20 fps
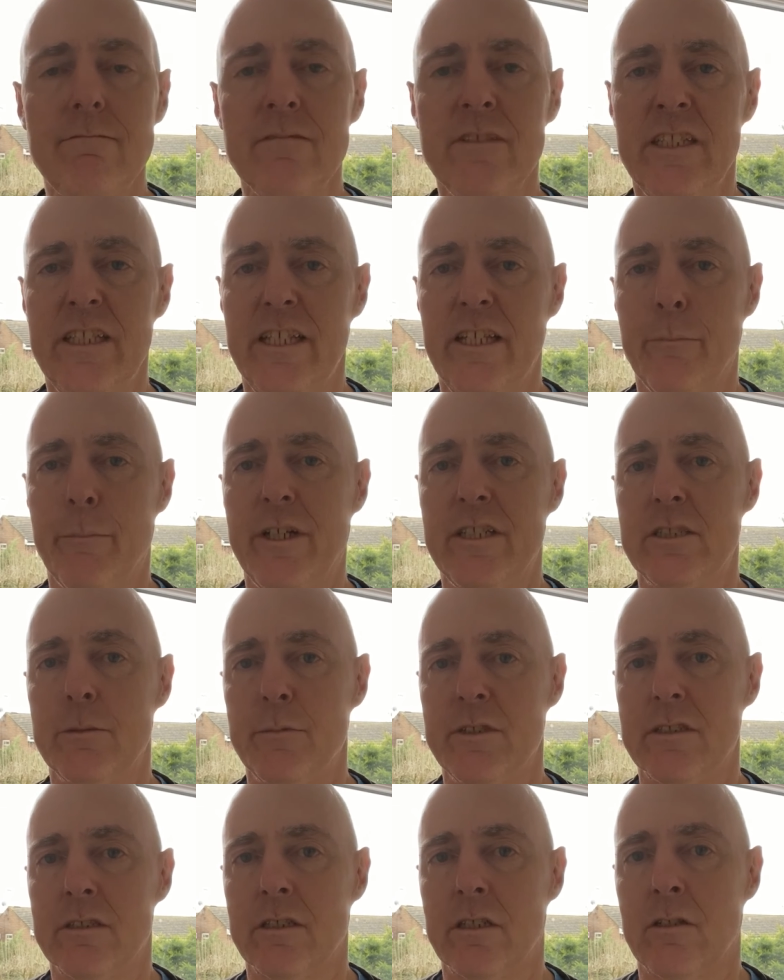your
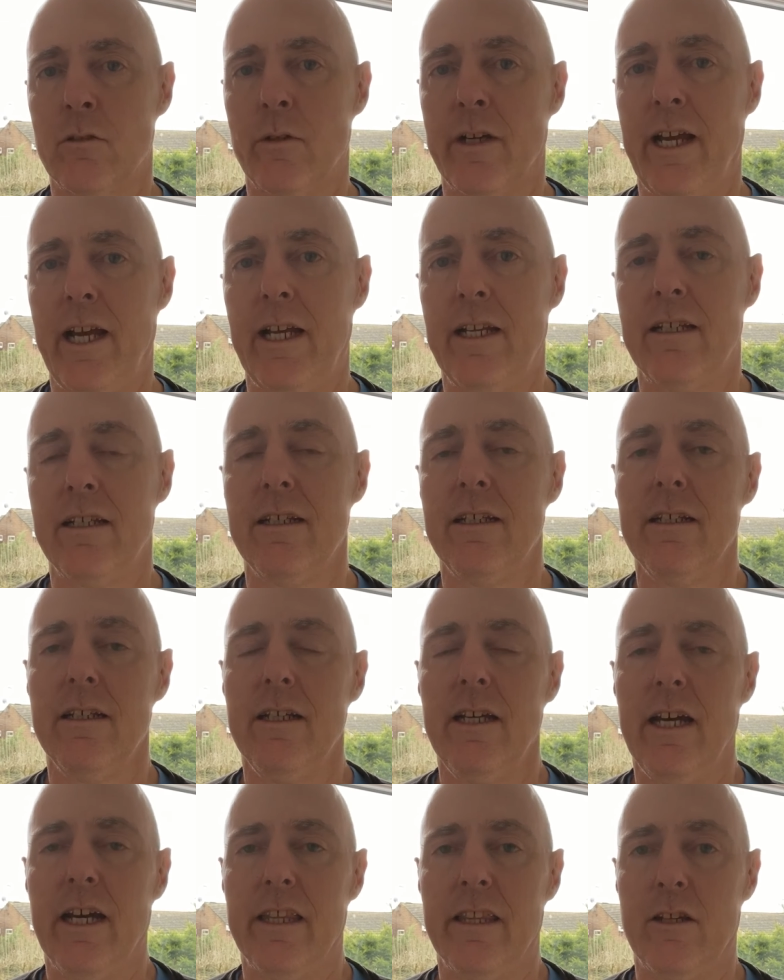measurements are correct,
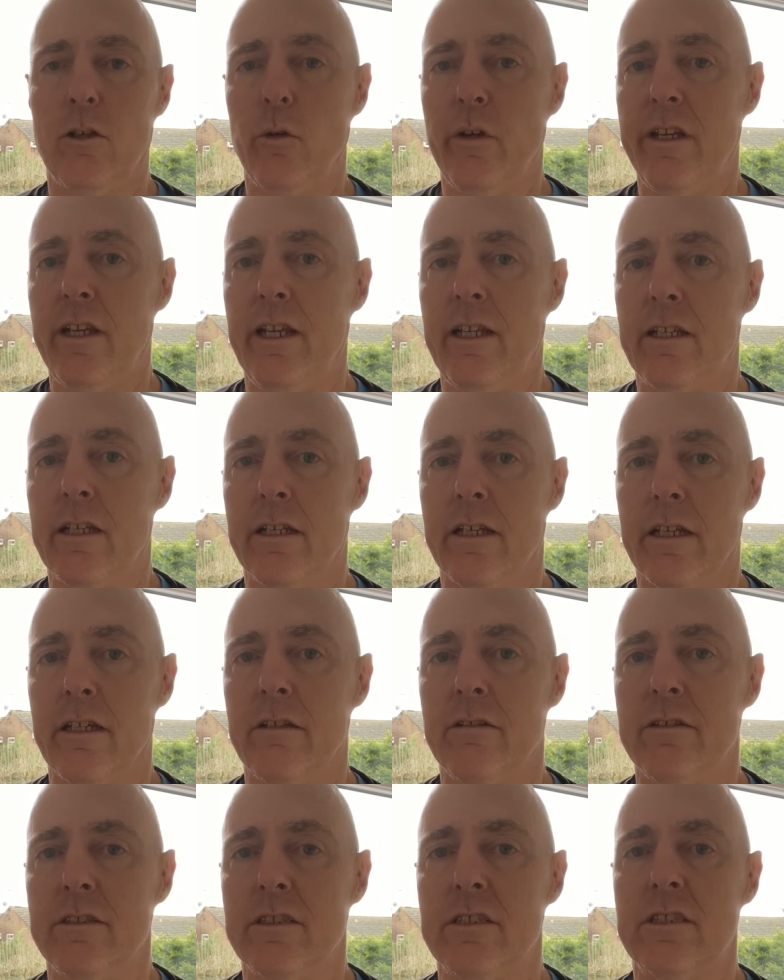and then all you need to
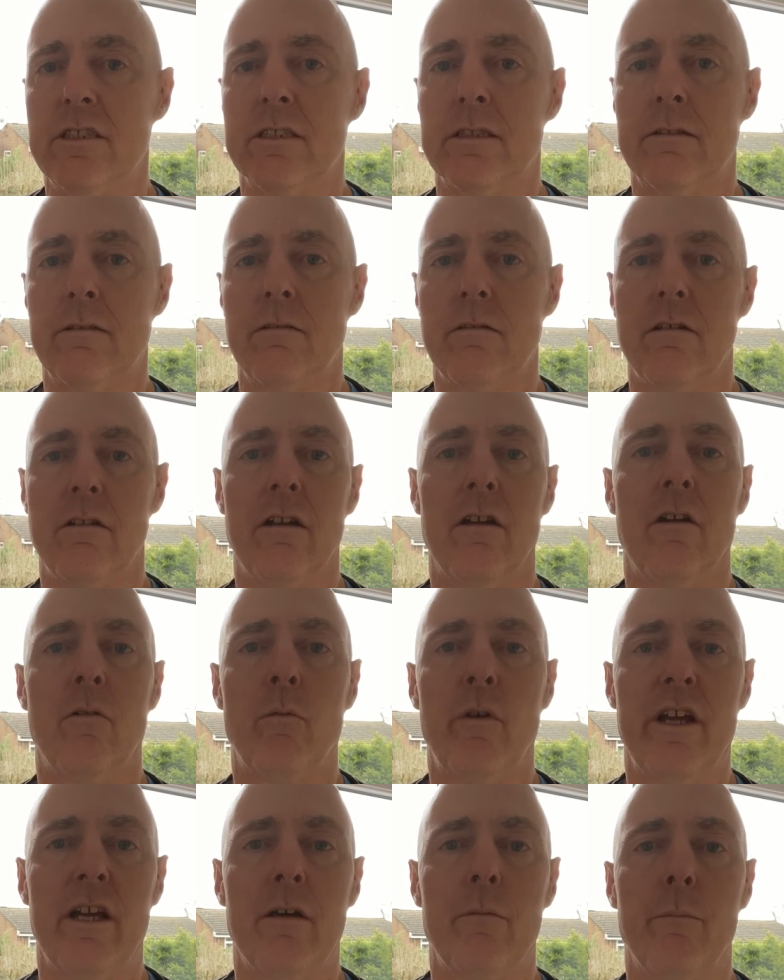do is just
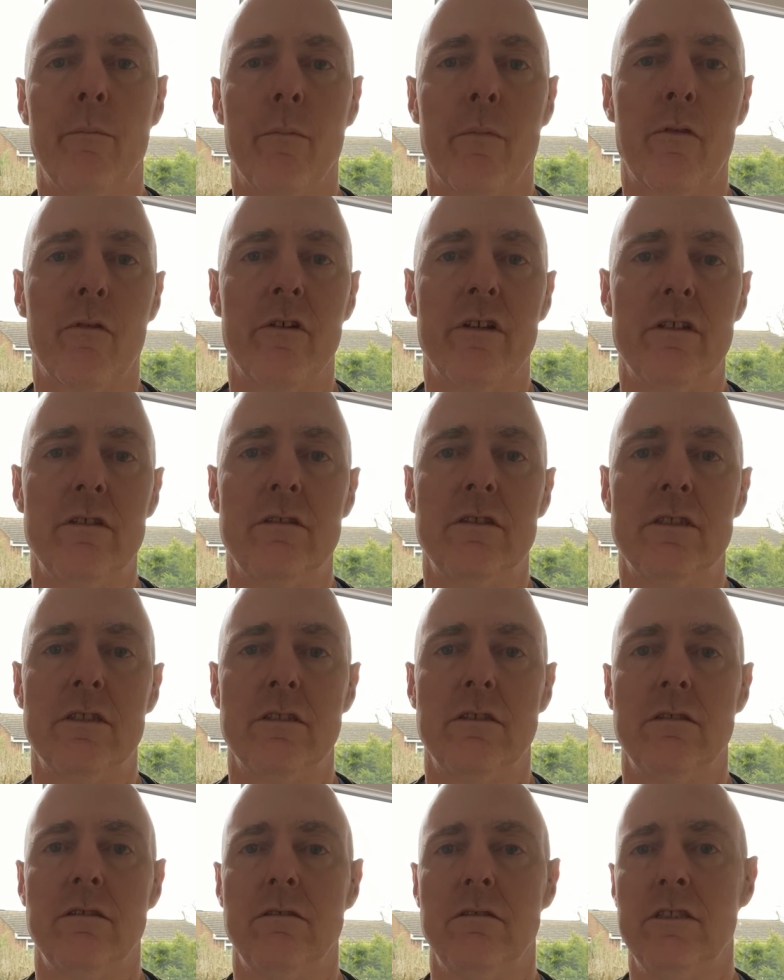ring them through to
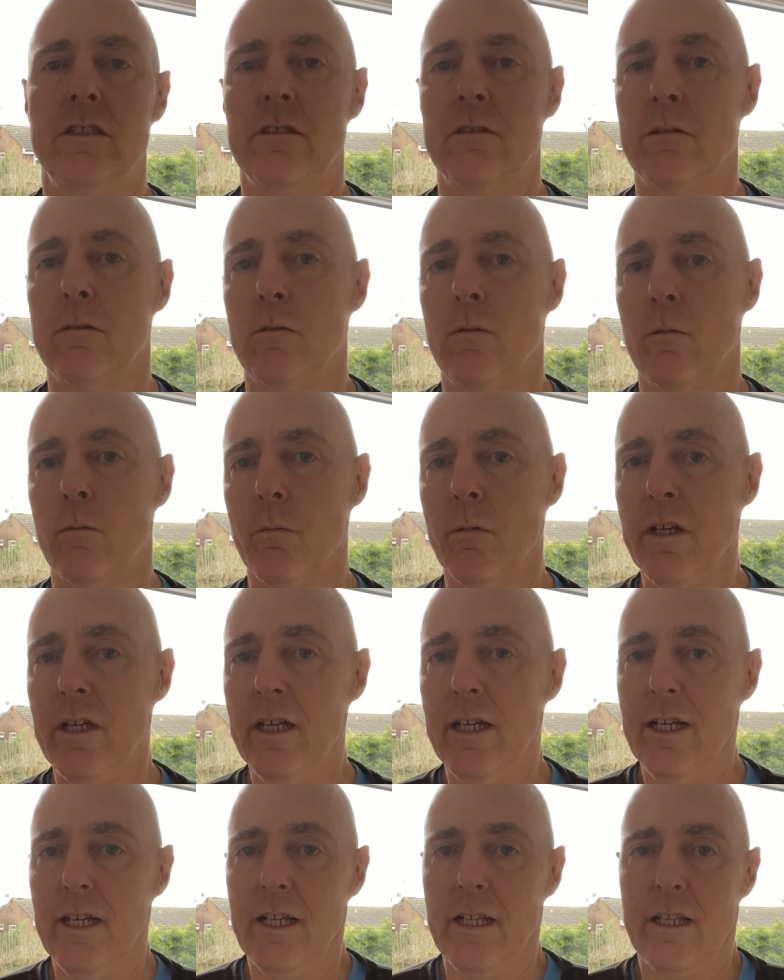
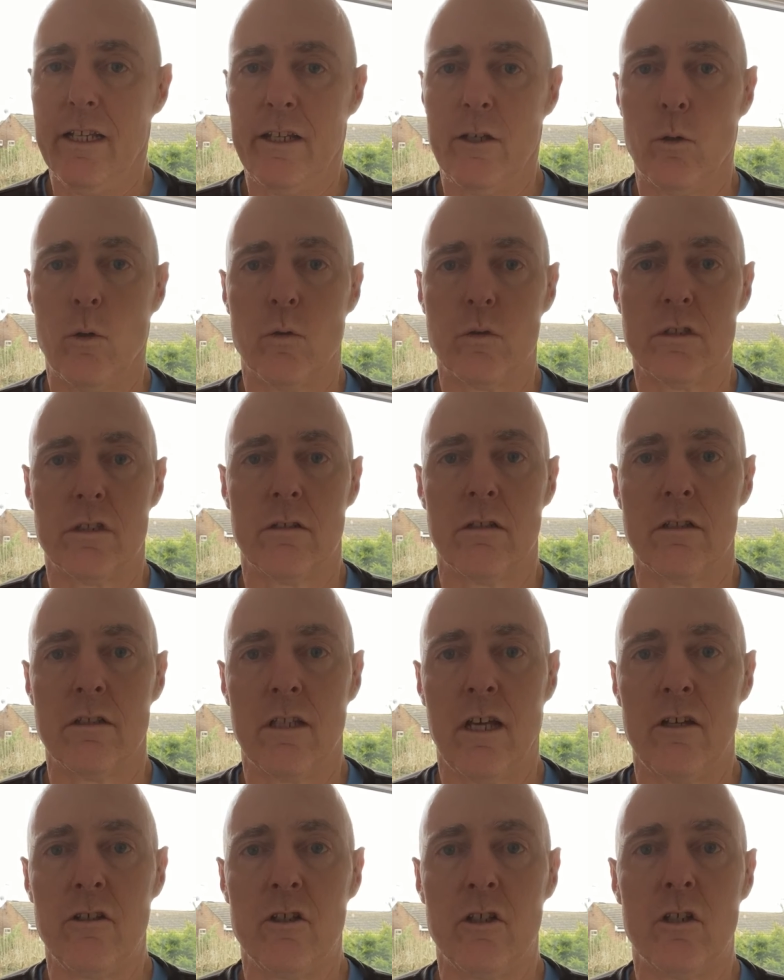your sort of
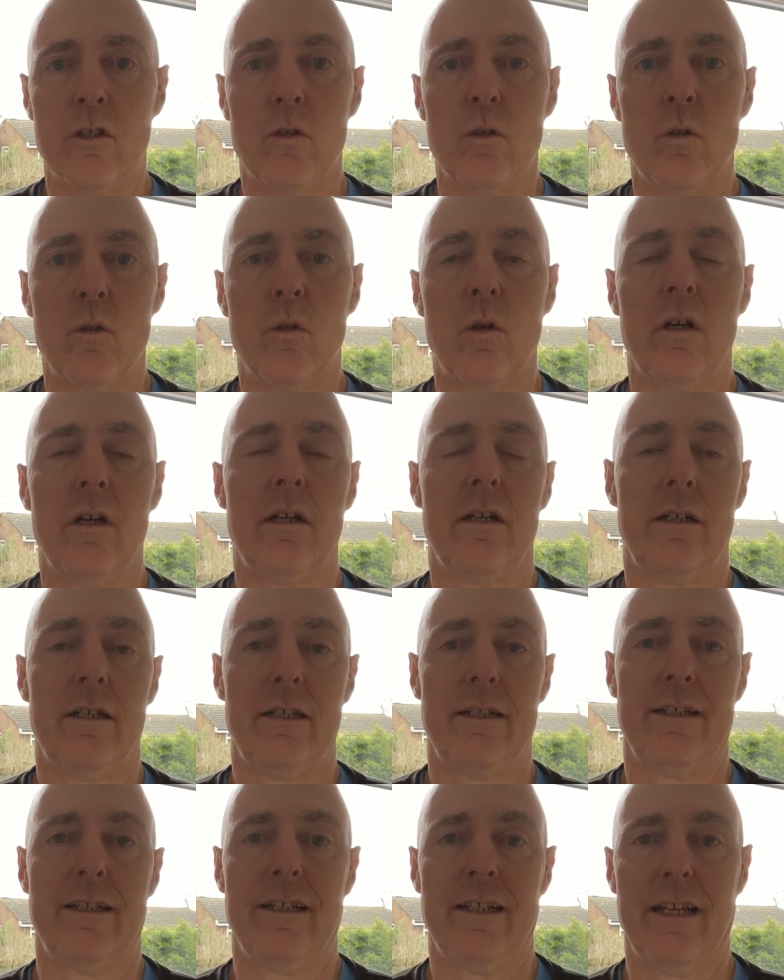local
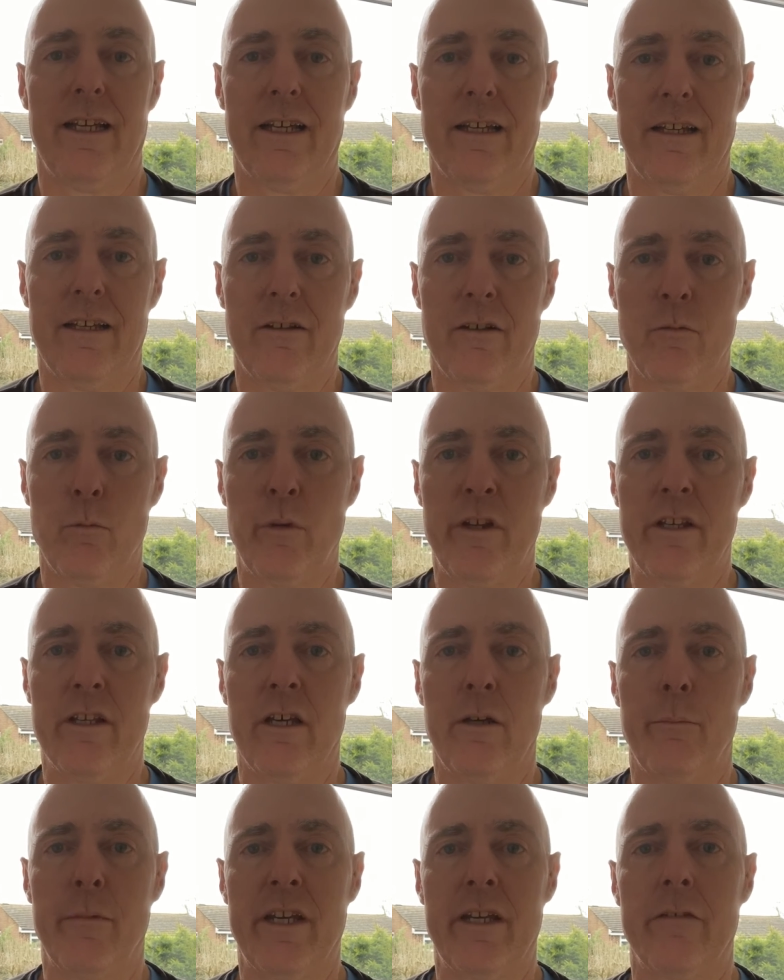
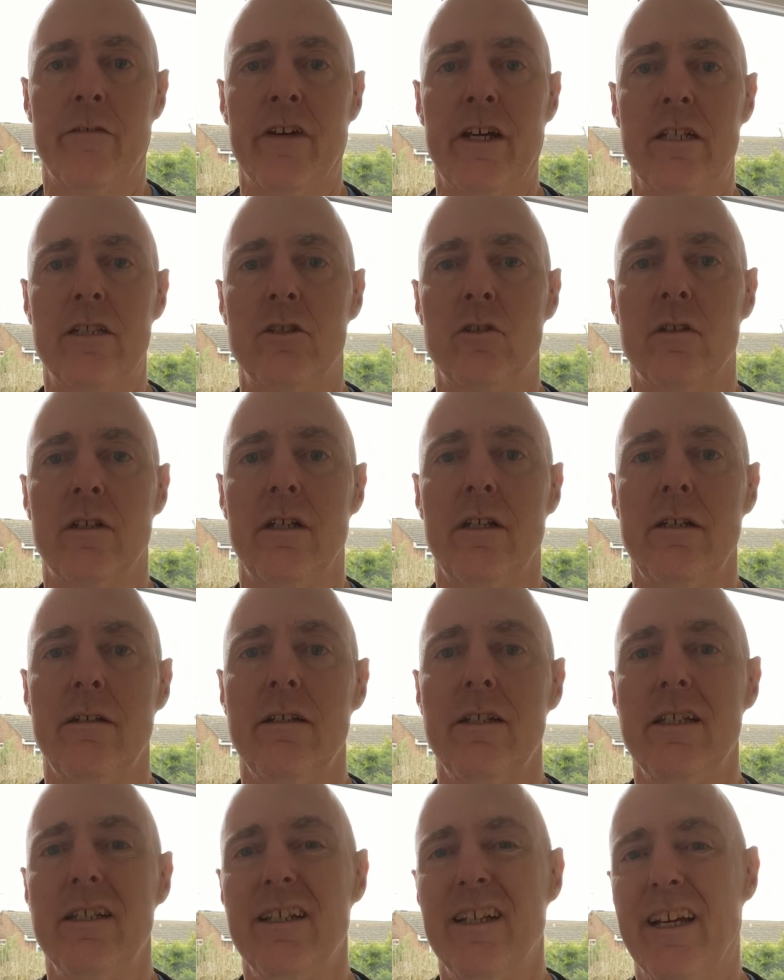window manufacturer,
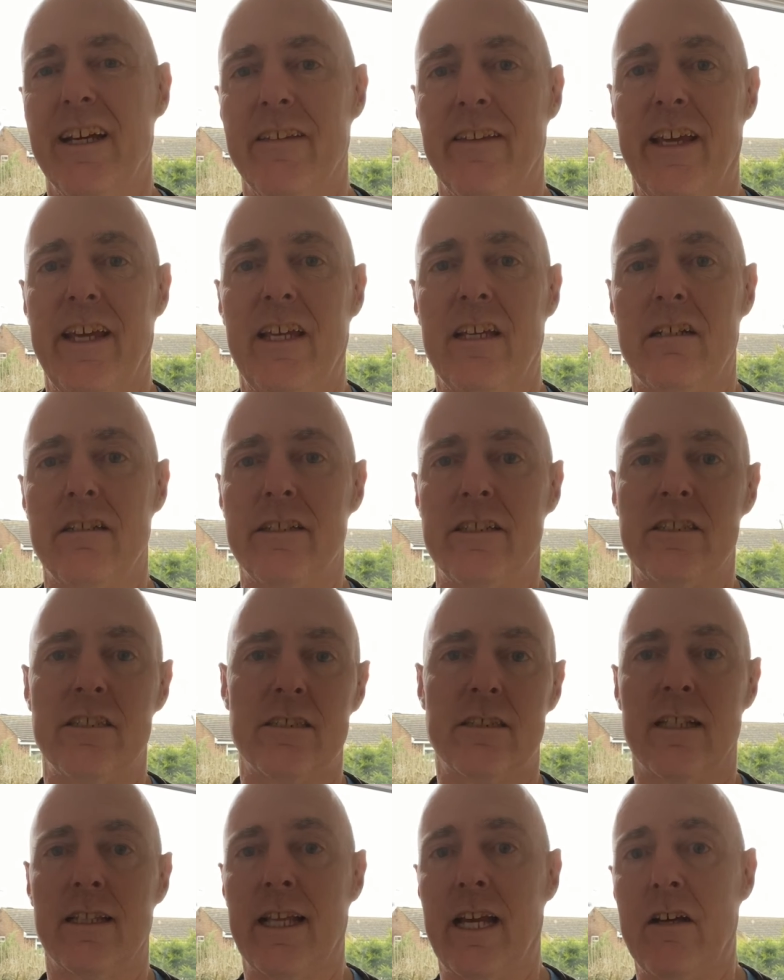and they kind of
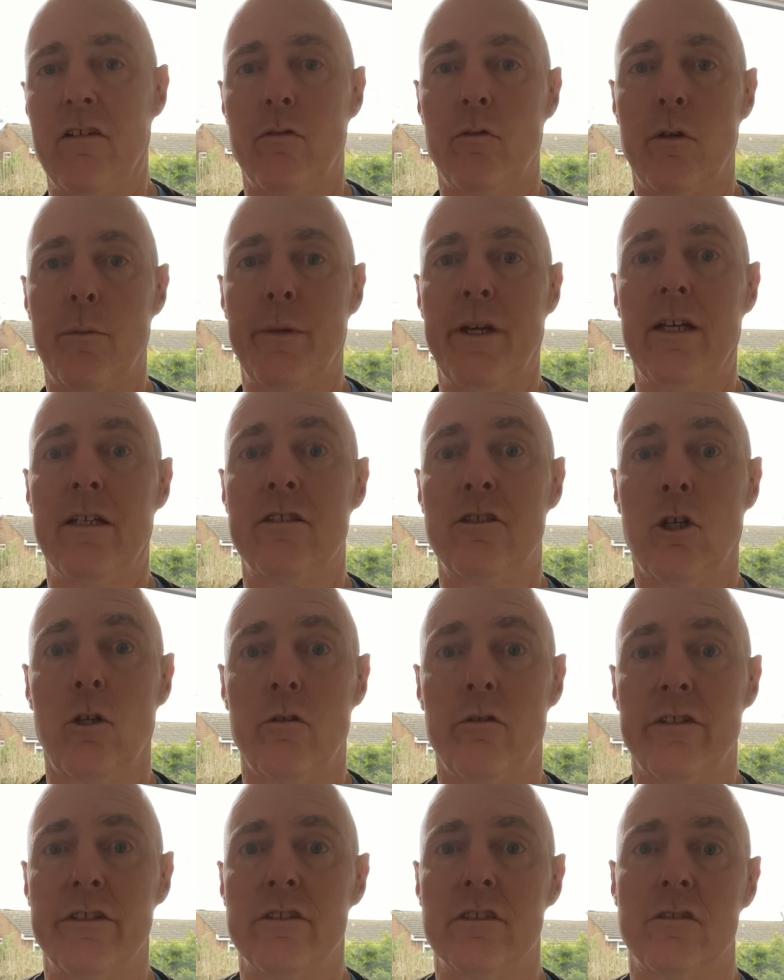just allow for a bit of
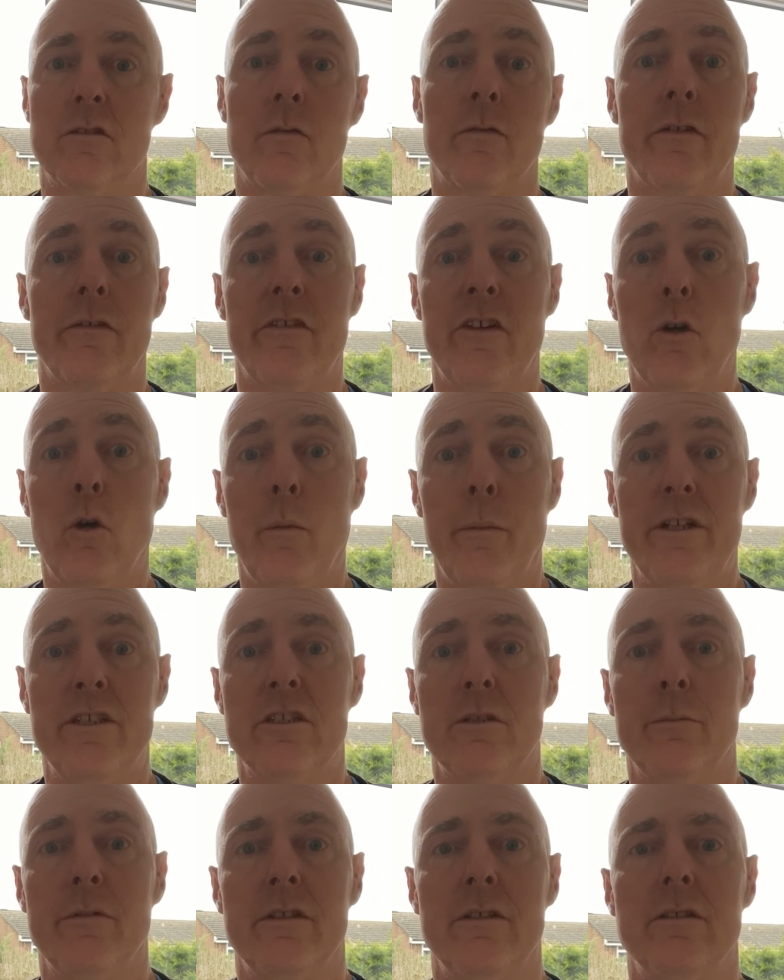tolerance off of your
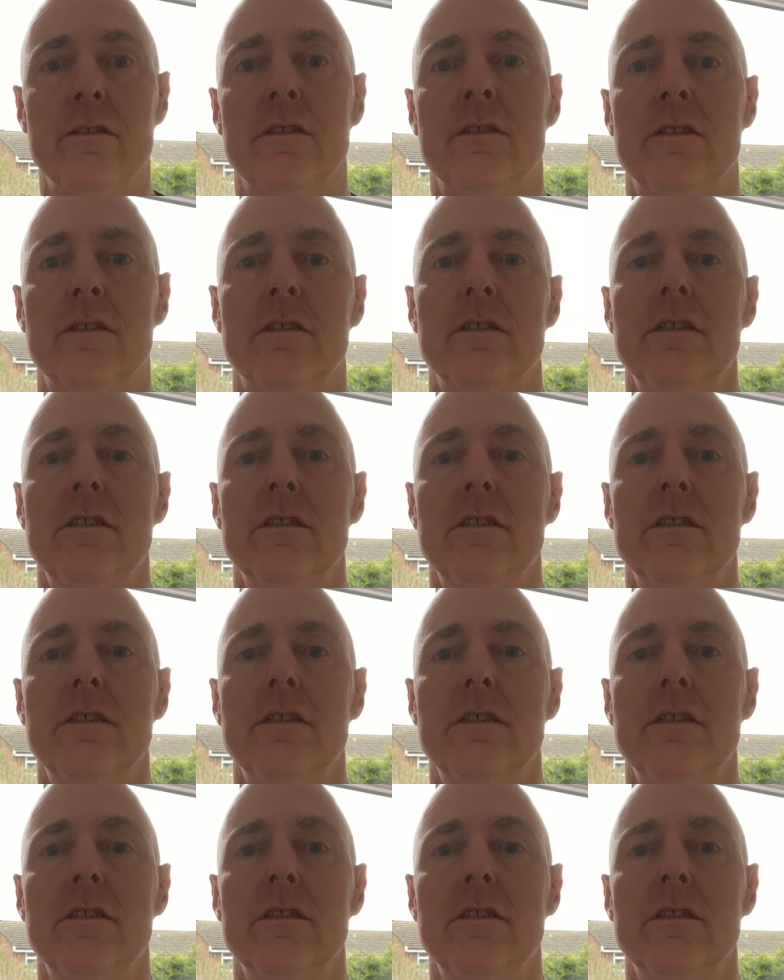measurements